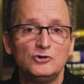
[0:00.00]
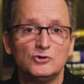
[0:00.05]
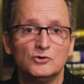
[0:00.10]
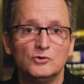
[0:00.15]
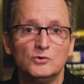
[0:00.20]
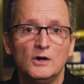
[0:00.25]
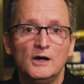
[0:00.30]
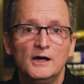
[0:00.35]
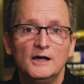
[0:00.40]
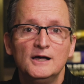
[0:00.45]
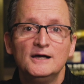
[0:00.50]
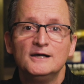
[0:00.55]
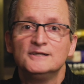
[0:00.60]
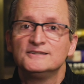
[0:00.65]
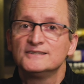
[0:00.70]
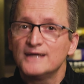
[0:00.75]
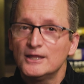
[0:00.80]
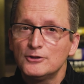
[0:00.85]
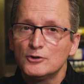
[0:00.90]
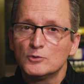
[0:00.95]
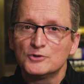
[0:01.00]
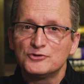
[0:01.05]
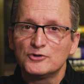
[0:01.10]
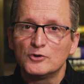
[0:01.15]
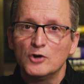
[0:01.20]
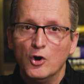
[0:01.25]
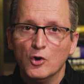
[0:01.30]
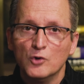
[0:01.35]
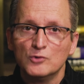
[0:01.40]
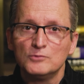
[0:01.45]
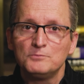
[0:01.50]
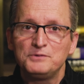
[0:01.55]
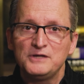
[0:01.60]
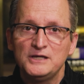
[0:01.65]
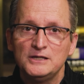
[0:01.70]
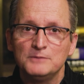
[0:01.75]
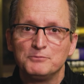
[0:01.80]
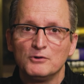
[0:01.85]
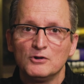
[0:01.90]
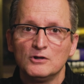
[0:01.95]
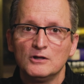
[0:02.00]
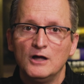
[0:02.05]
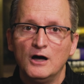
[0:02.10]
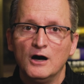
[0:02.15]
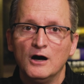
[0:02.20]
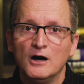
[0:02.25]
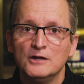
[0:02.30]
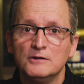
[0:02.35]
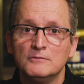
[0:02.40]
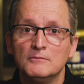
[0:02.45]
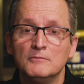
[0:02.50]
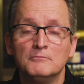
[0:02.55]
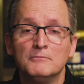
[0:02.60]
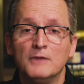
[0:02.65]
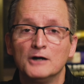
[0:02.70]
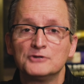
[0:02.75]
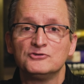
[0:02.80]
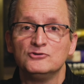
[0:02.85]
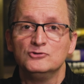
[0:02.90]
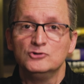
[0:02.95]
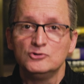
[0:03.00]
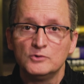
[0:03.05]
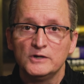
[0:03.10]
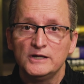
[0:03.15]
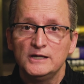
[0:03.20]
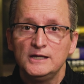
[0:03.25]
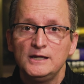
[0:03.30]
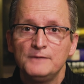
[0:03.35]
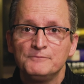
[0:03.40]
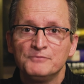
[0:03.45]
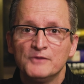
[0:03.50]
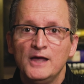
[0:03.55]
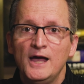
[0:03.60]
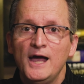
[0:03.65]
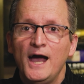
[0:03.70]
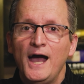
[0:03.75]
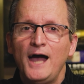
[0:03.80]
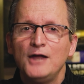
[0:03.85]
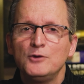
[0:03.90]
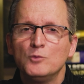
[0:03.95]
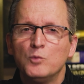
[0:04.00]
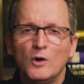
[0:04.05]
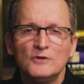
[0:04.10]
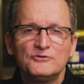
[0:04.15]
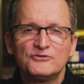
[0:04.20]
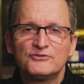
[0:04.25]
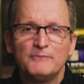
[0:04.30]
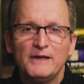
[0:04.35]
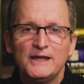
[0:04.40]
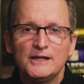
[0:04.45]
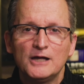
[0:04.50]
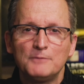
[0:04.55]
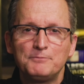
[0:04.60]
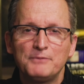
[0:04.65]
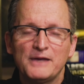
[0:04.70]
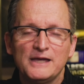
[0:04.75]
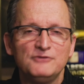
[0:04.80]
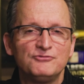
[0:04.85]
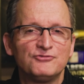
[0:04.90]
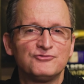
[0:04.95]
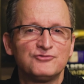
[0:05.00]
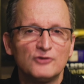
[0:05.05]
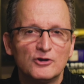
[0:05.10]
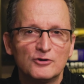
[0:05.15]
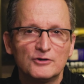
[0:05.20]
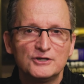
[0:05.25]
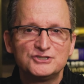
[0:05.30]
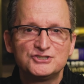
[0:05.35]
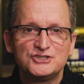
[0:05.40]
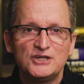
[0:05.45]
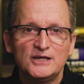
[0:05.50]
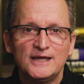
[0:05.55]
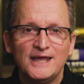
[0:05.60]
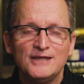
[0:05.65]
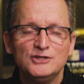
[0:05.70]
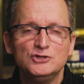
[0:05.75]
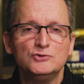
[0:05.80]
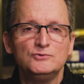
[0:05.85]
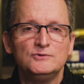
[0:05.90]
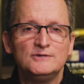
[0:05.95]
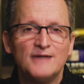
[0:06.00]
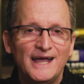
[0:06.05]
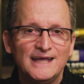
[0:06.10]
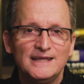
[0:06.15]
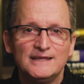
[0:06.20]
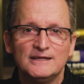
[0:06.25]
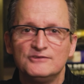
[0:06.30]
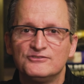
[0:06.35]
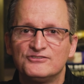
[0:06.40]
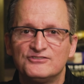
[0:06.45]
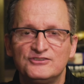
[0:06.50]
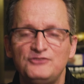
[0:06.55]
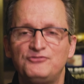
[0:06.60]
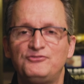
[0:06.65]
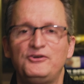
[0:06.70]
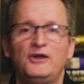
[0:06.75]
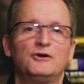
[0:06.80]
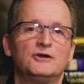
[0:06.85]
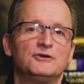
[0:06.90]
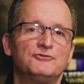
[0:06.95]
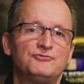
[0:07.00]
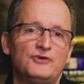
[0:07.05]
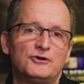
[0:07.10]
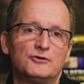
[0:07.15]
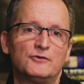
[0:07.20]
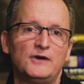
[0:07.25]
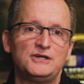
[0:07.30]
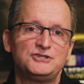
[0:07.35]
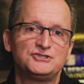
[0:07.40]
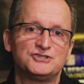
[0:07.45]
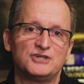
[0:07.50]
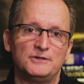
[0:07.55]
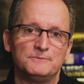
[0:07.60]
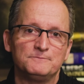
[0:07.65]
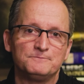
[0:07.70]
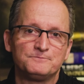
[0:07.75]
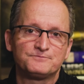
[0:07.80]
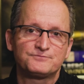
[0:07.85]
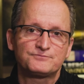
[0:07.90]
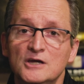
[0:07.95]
who, together with her own people on Motunui, had once made up a flourishing and united seafaring federation.